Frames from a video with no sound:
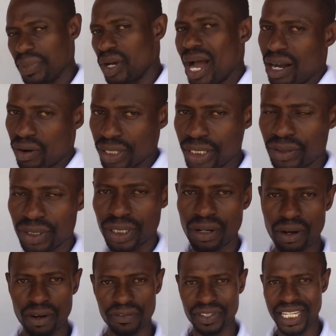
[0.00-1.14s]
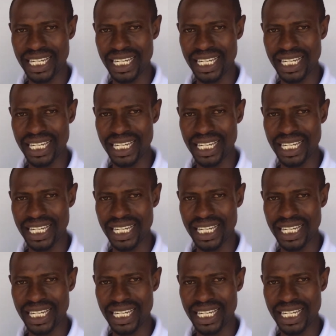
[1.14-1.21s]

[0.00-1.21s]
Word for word: Because according to the law of